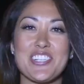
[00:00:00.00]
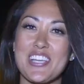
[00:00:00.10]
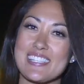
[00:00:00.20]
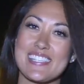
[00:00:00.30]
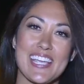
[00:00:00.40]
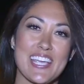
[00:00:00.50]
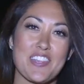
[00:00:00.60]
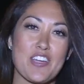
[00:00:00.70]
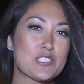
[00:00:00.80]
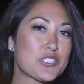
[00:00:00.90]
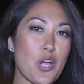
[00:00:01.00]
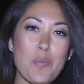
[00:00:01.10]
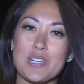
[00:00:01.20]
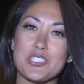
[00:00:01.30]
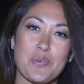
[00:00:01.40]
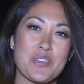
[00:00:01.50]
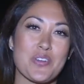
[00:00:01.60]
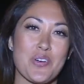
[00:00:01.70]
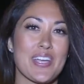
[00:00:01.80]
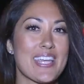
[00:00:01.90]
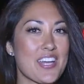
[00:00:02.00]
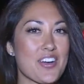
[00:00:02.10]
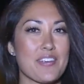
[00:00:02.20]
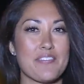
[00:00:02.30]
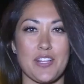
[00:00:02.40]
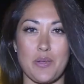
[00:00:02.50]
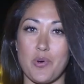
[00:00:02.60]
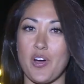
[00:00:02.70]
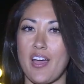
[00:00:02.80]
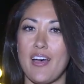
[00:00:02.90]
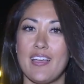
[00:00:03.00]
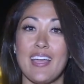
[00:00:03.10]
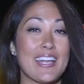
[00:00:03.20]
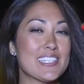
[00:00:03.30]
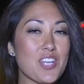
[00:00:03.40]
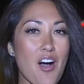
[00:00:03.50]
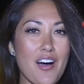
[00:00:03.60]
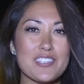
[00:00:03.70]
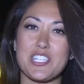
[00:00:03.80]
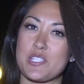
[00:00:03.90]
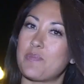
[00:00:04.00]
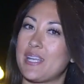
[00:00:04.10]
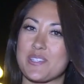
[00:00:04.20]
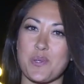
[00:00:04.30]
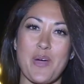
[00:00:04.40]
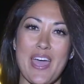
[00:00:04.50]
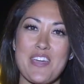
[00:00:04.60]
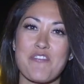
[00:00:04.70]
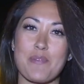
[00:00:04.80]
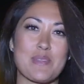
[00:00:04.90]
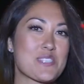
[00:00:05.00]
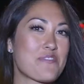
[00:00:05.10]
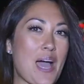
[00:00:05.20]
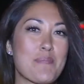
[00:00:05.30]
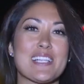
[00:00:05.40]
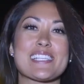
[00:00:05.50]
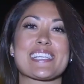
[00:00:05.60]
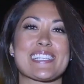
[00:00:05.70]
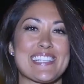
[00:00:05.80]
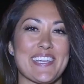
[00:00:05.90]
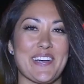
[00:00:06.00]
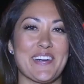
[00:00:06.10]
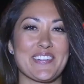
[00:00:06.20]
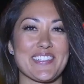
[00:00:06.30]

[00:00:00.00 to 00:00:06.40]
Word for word: you can see, there is so much to enjoy here in Vilamoura, and it's all just minutes away from this fabulous casino.